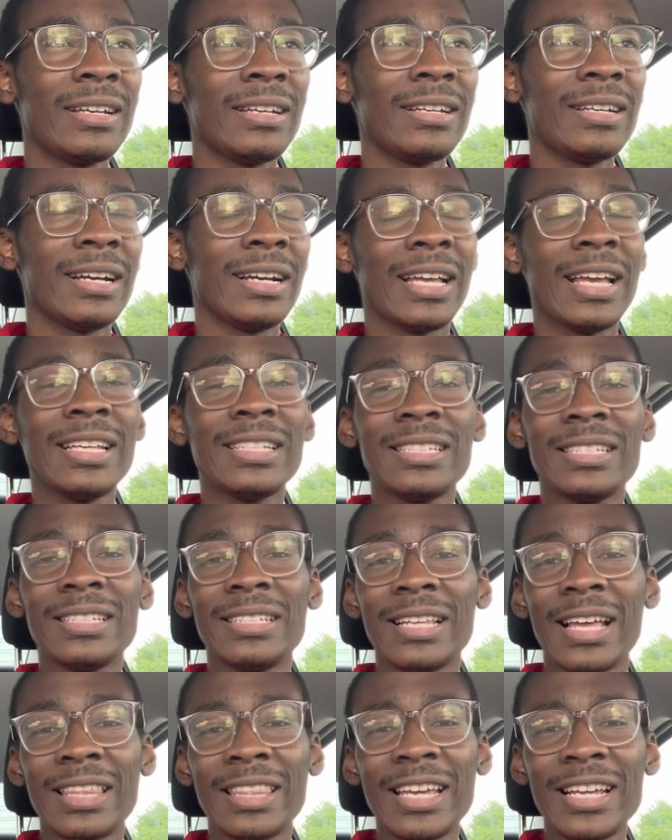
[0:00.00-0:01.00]
I
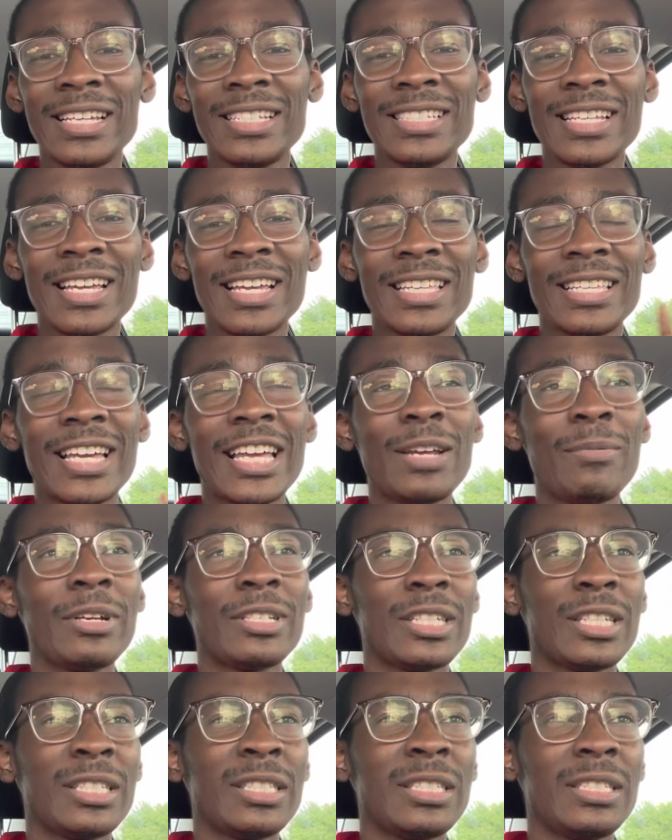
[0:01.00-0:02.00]
think he said the lady
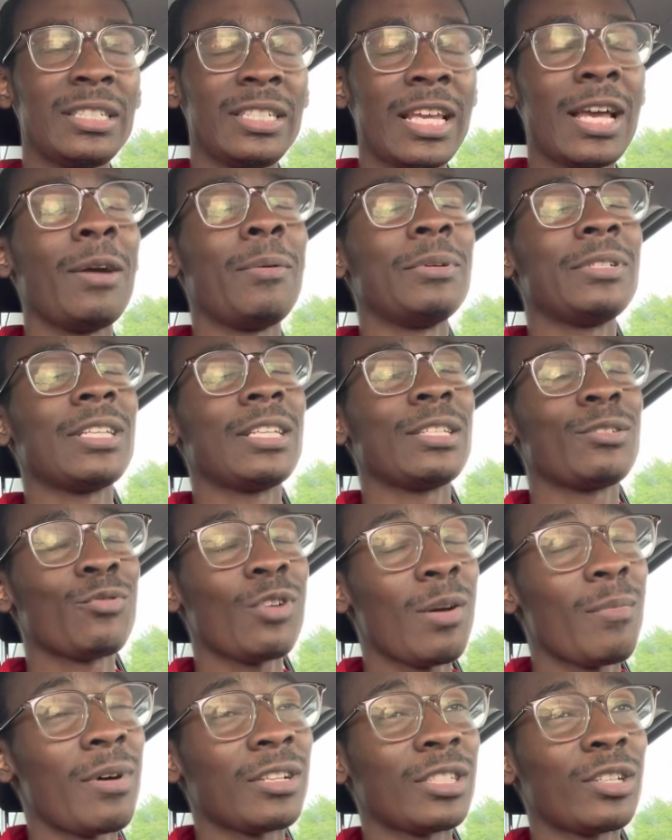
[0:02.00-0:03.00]
was his
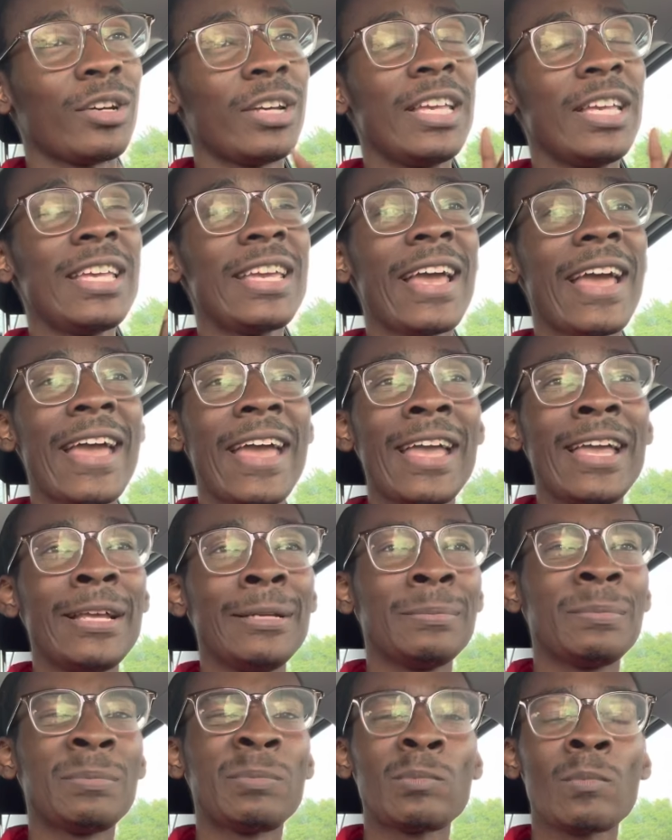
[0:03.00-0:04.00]
grandma. So he
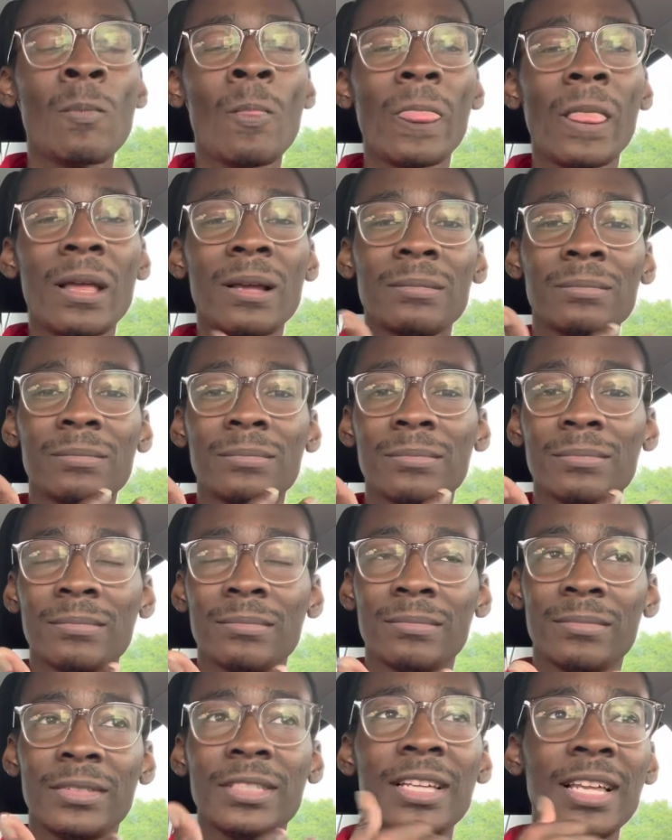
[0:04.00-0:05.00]
came
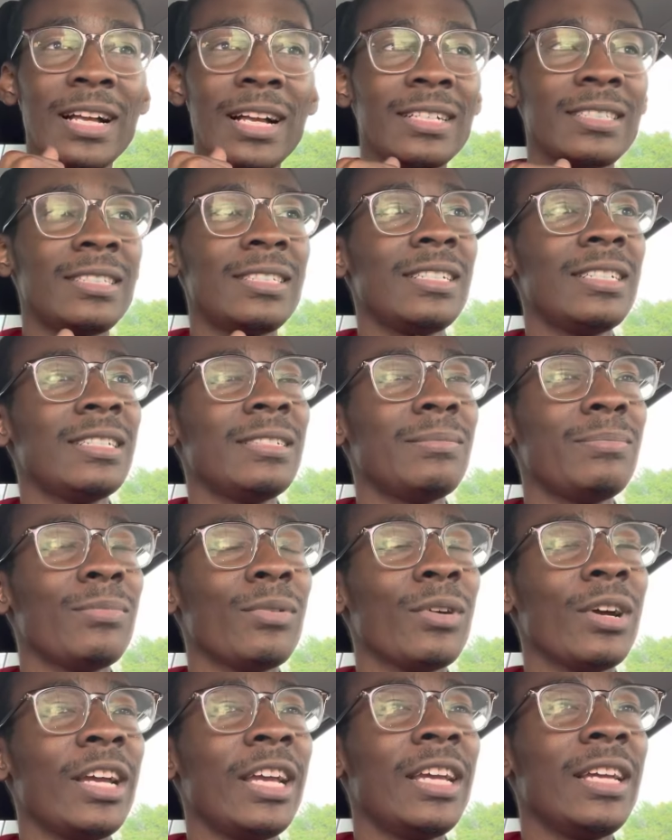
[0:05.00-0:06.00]
to
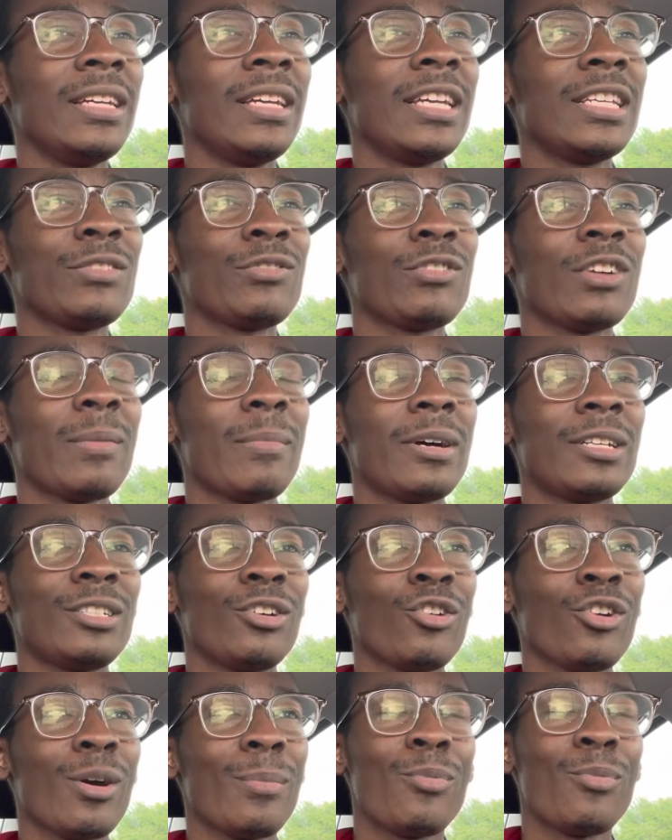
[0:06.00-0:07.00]
bring his grandma
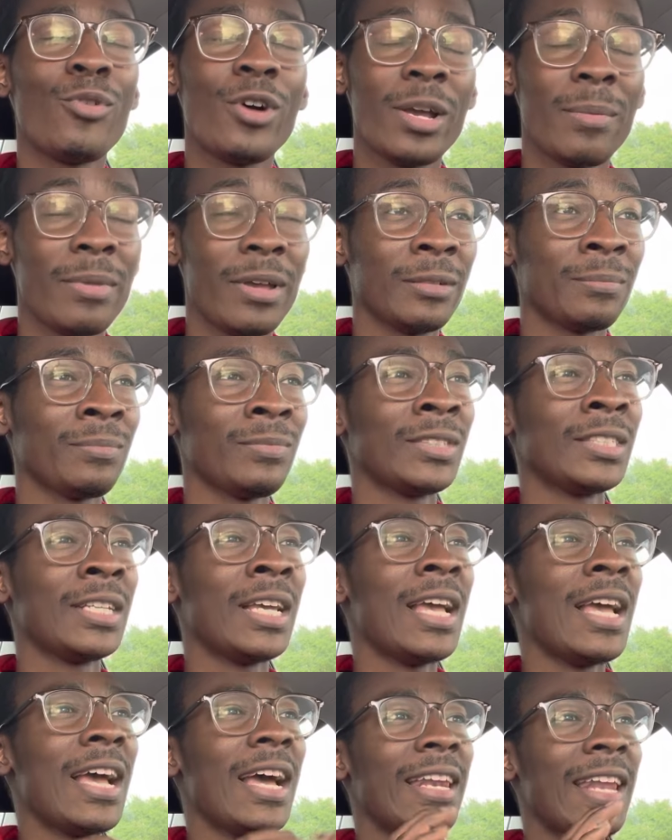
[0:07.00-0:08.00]
to her
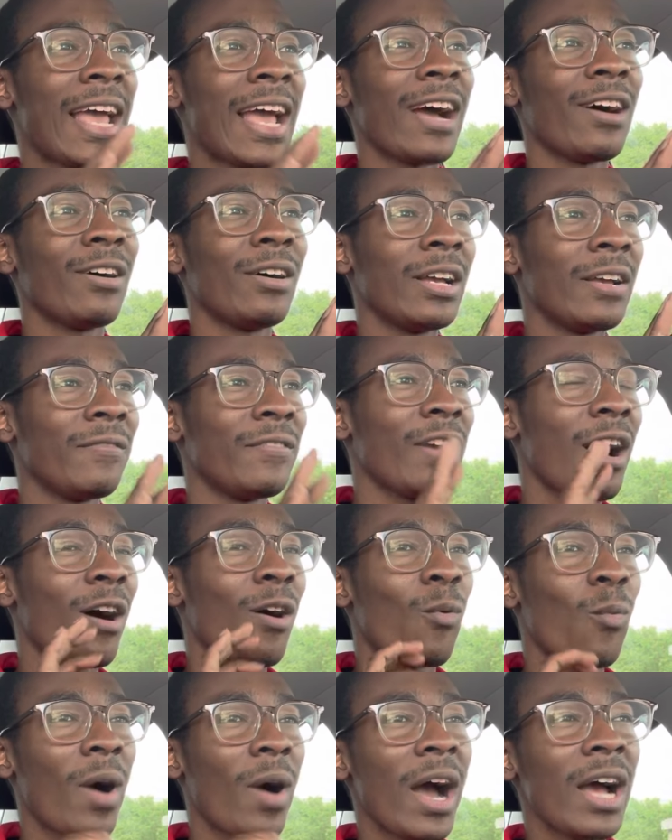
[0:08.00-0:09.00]
appointment. Now, if
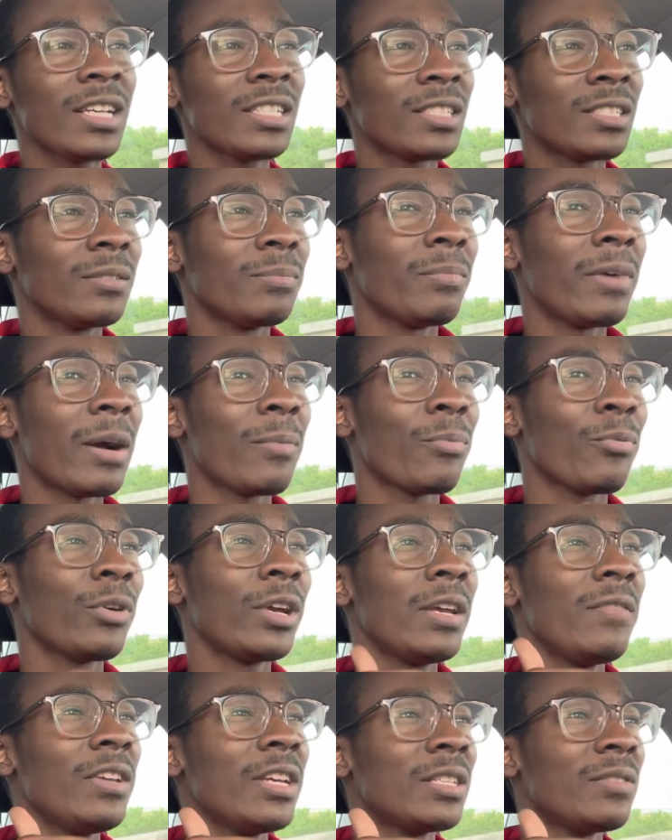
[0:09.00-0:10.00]
y'all watched my
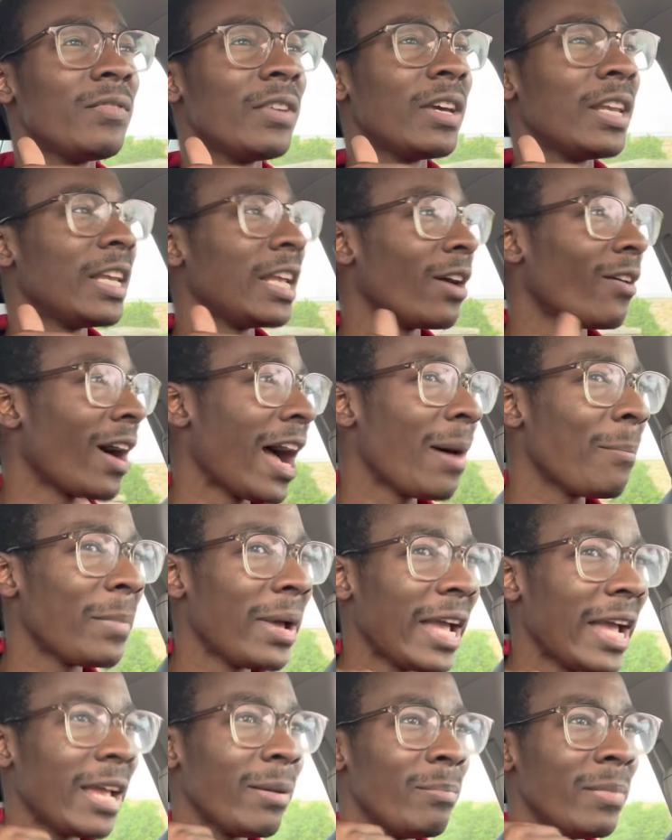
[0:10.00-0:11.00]
previous video, I
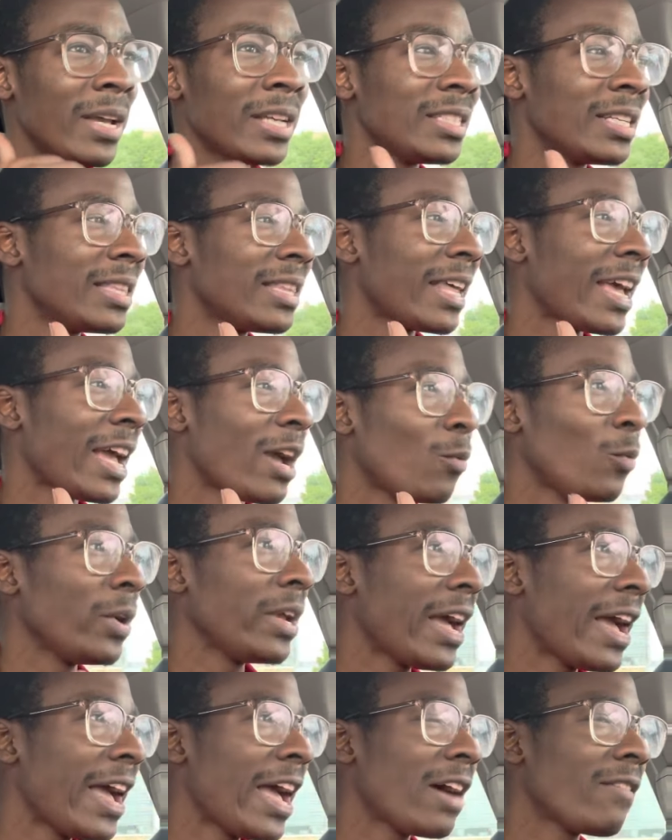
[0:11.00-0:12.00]
made mention that
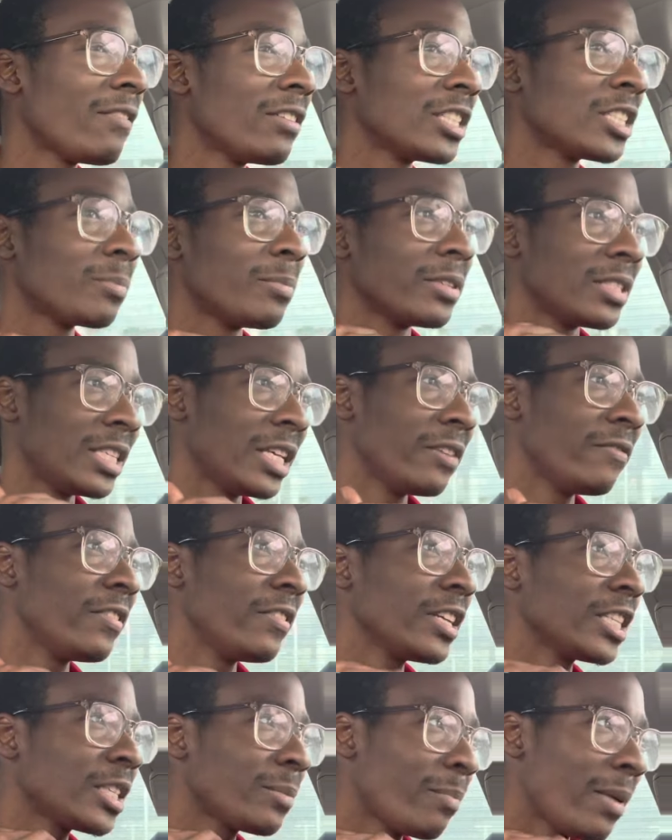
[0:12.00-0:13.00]
we have a
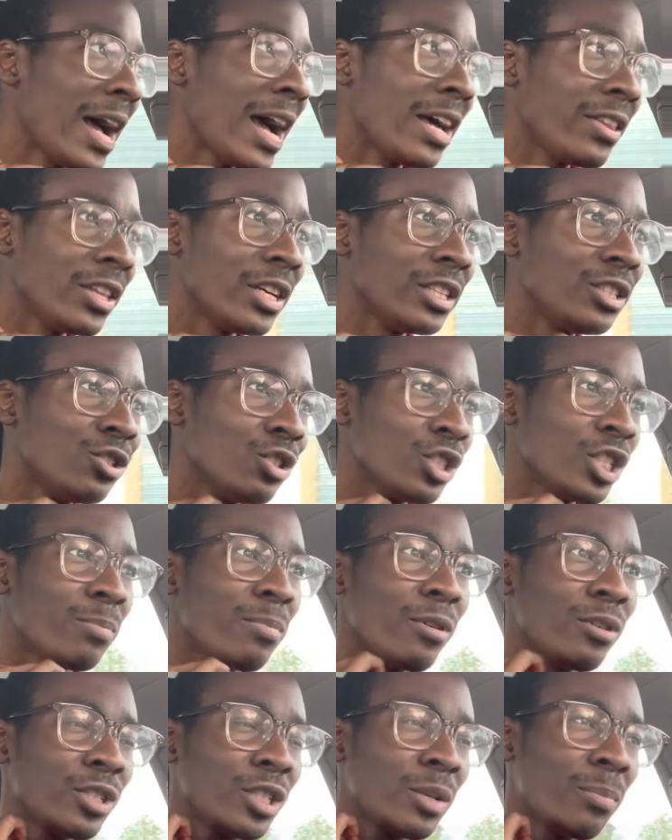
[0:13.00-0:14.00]
specific spot that you're
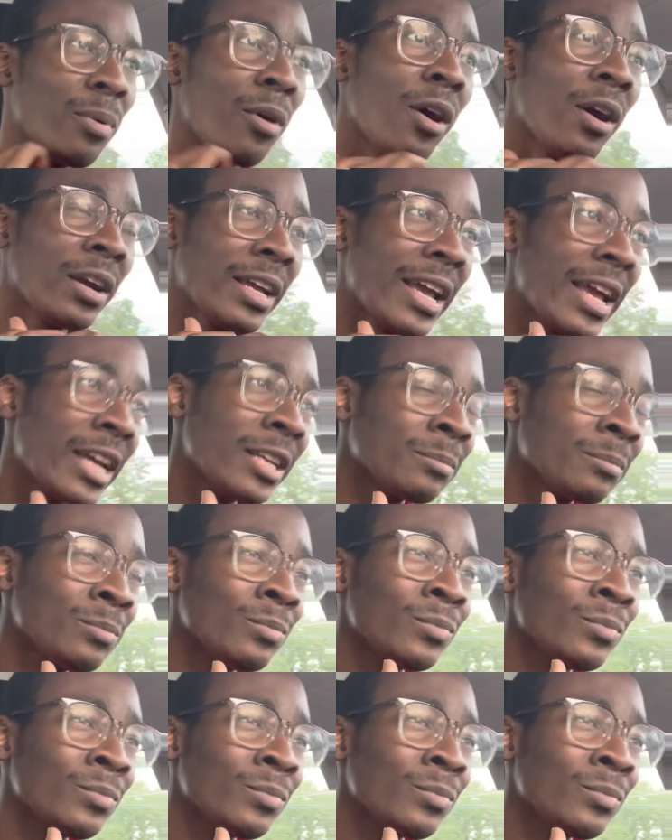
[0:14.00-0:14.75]
supposed to park at